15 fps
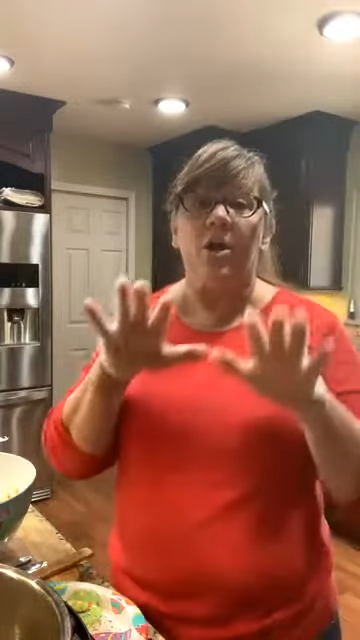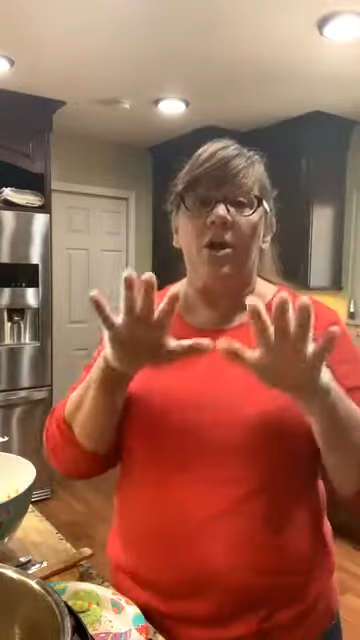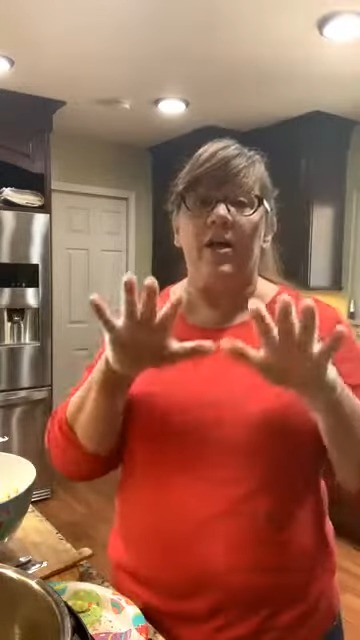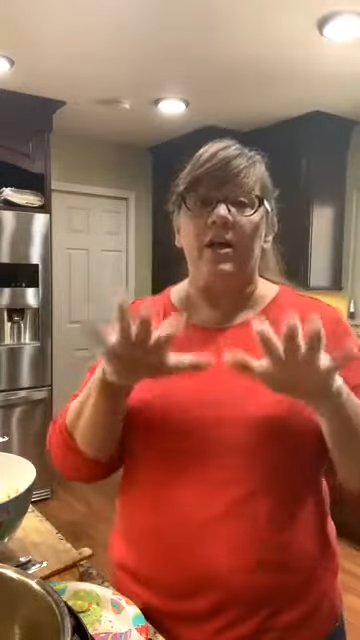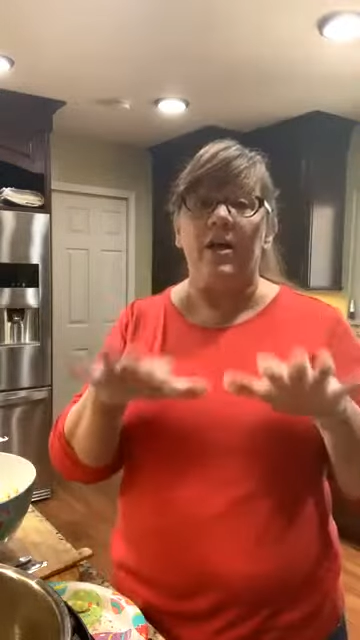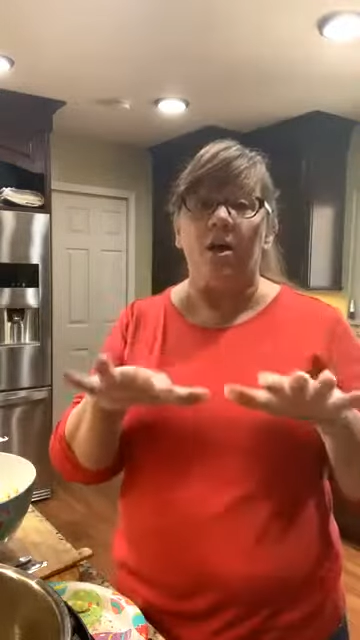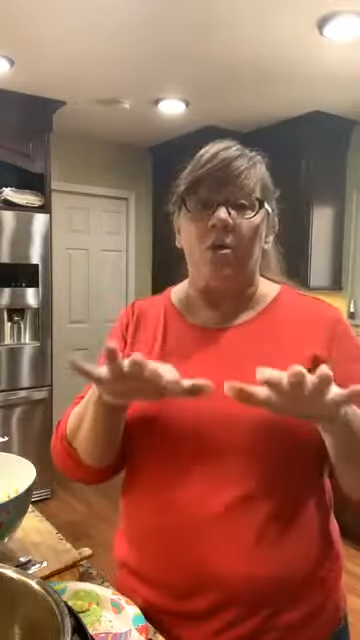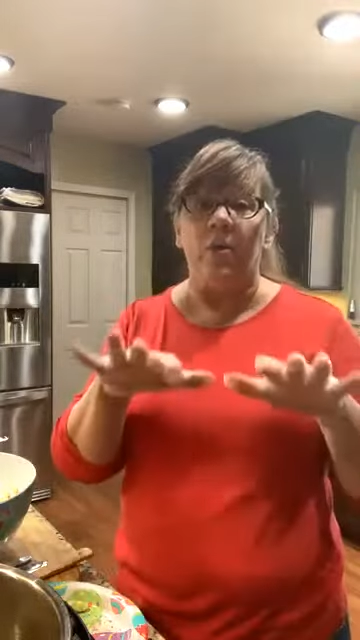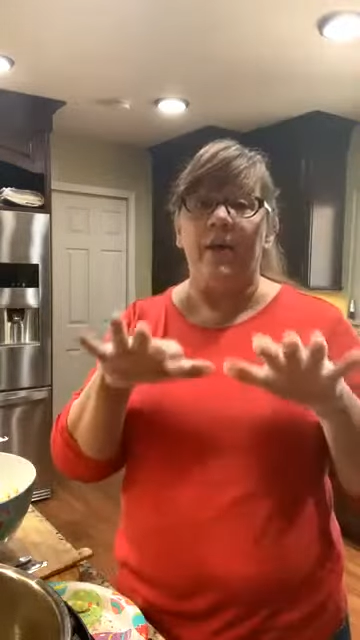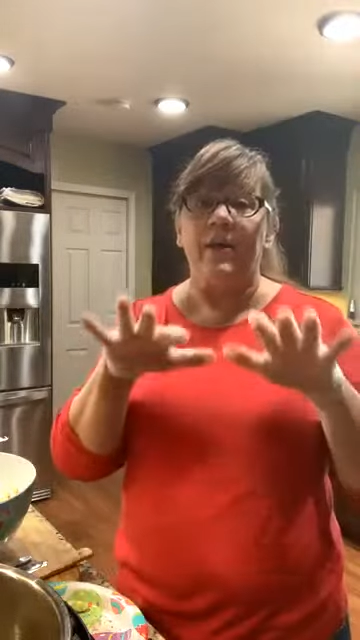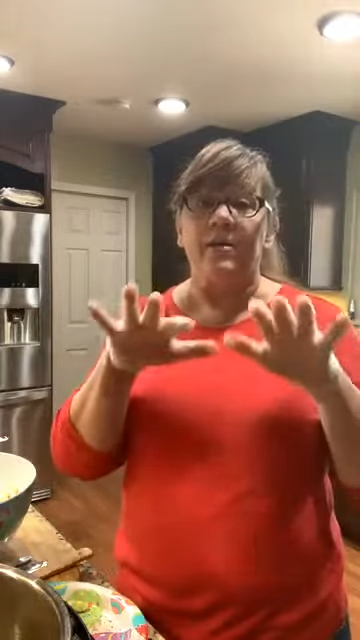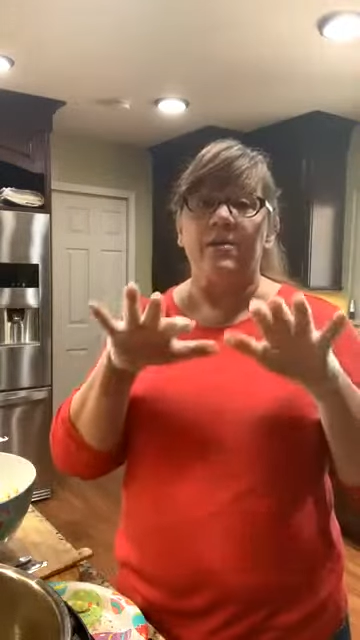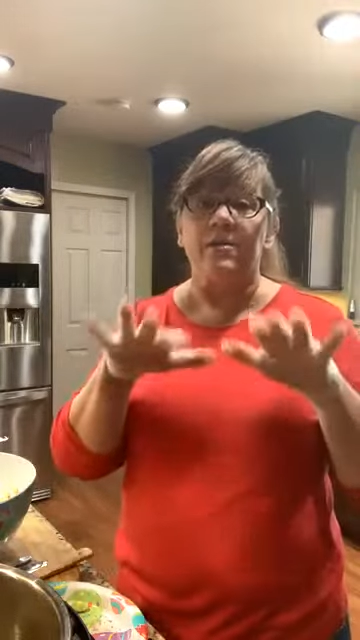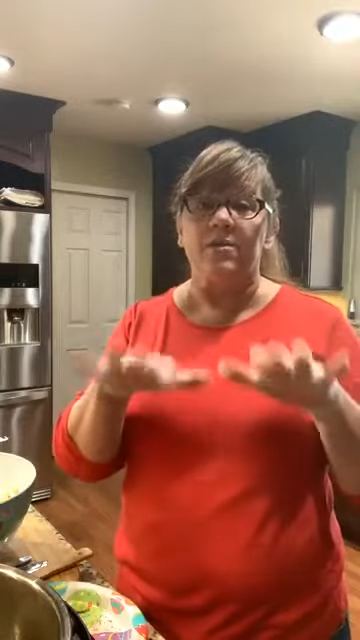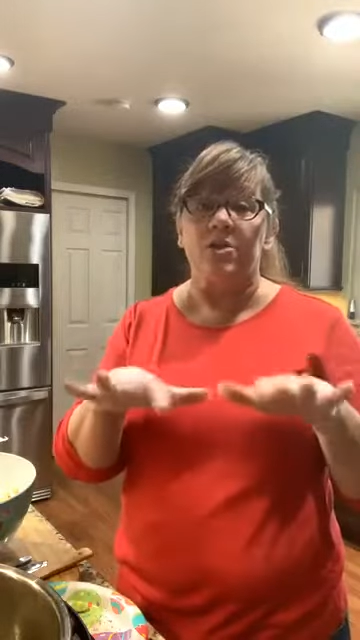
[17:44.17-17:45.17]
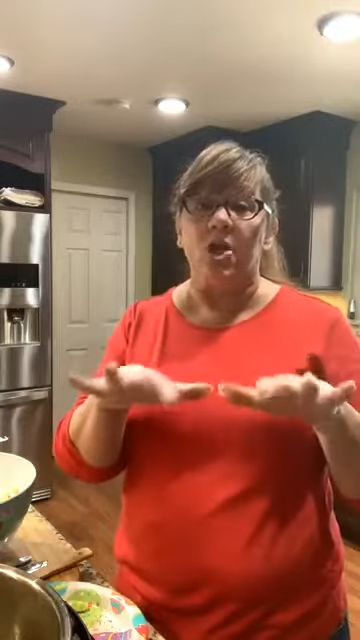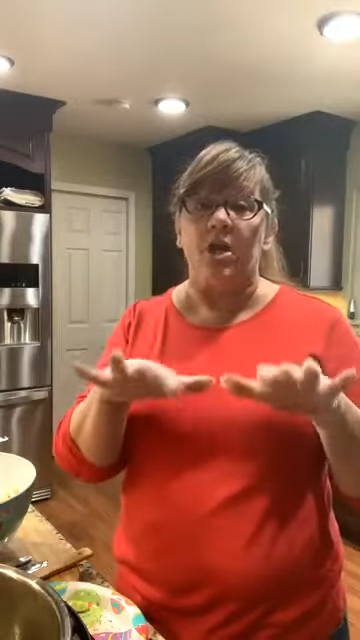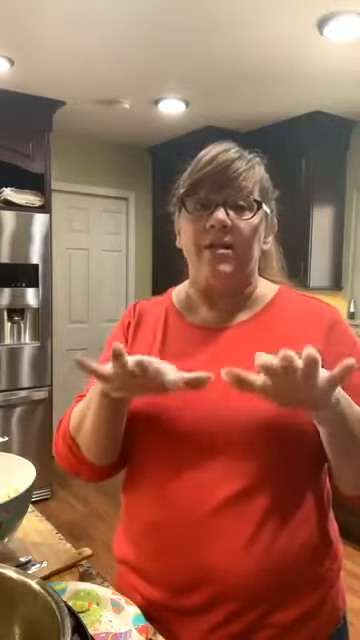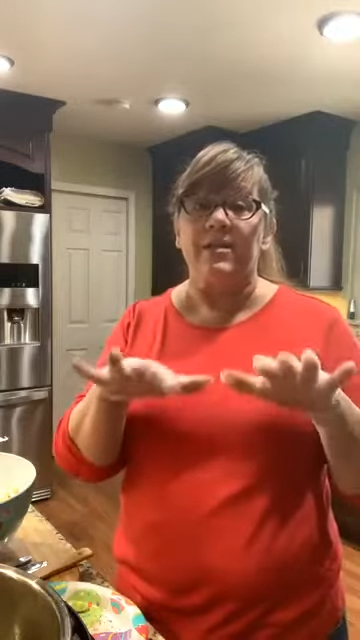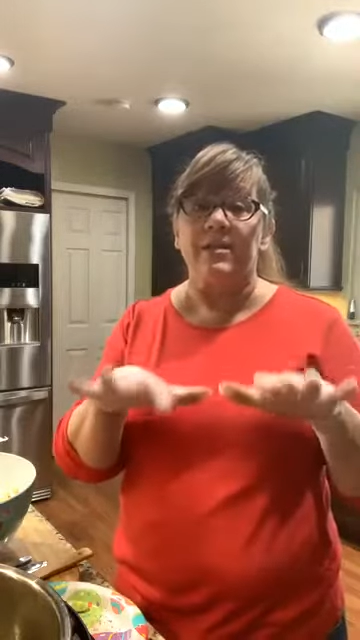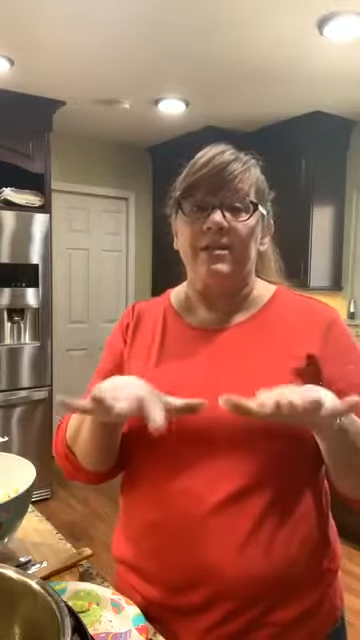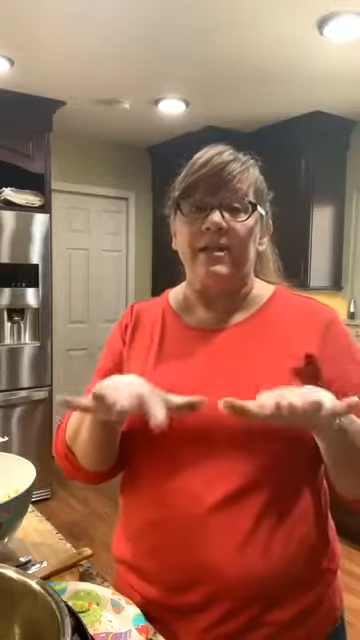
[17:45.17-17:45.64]
are going to
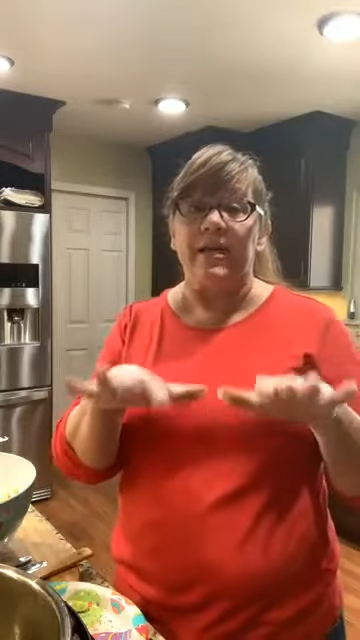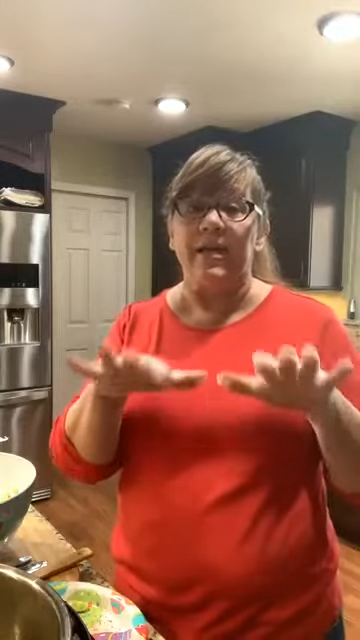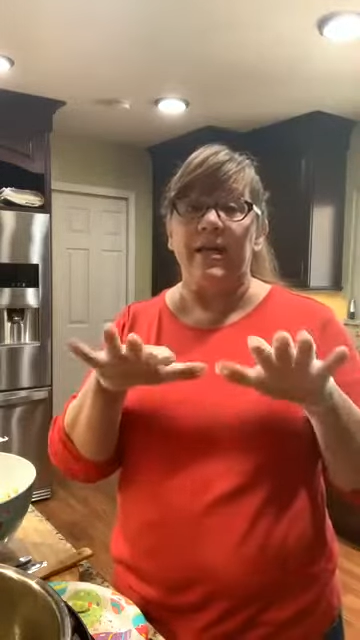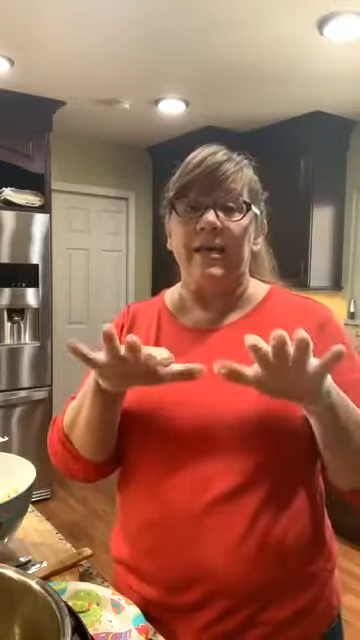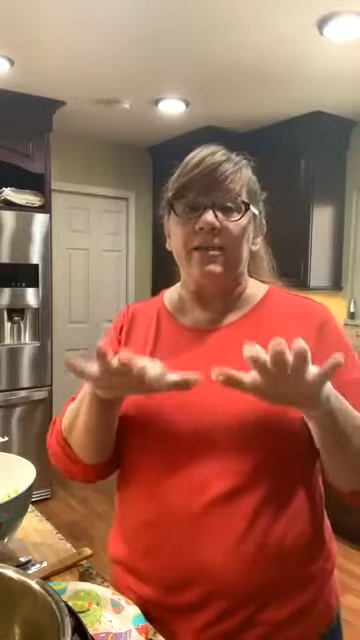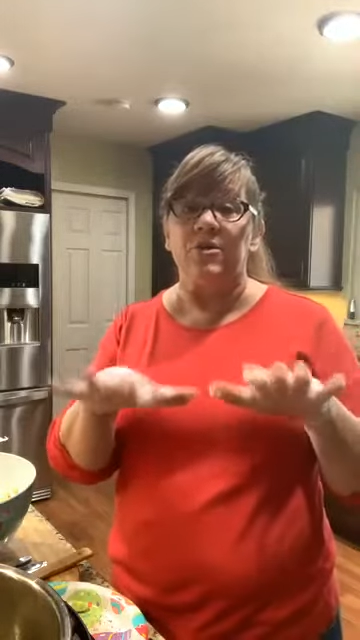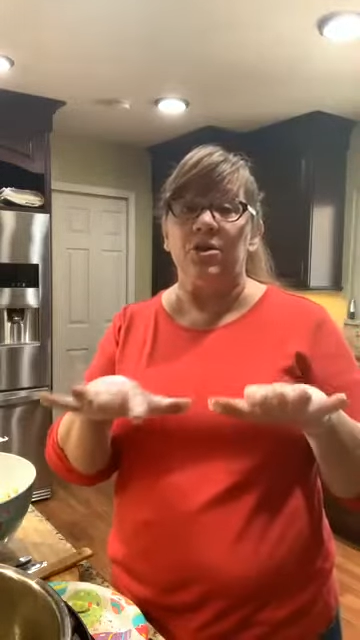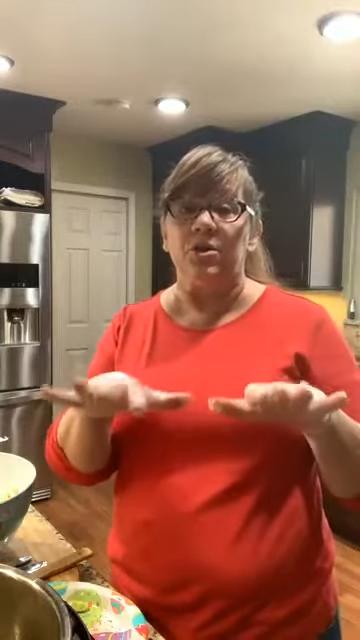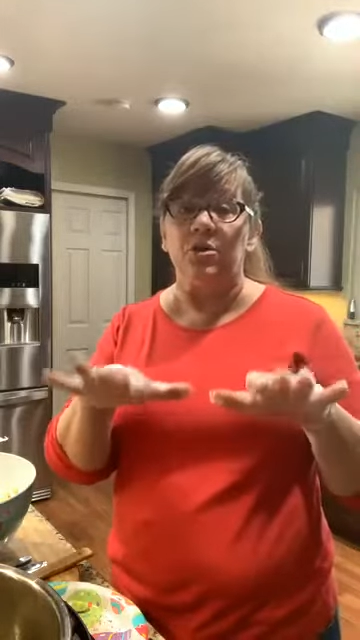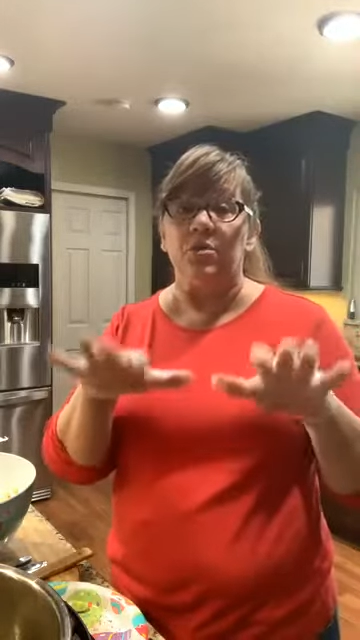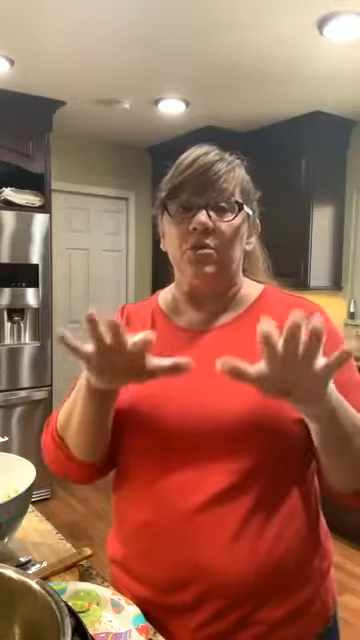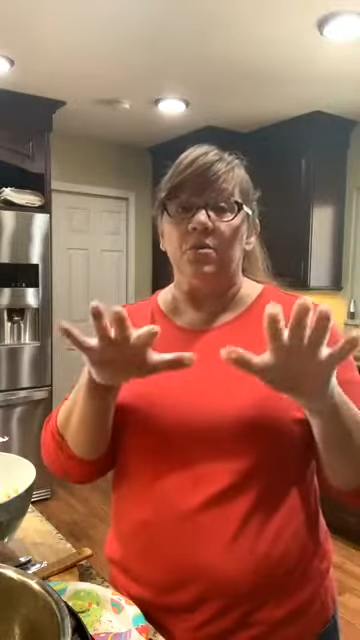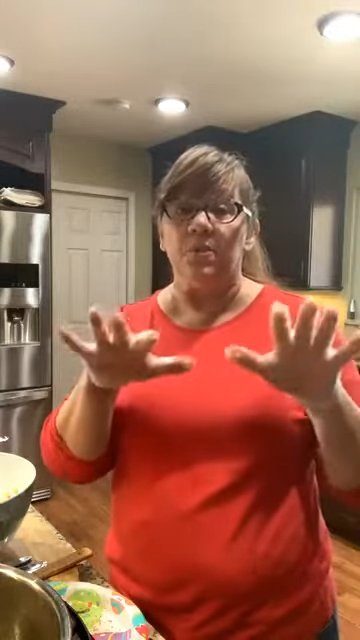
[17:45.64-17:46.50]
start sticking to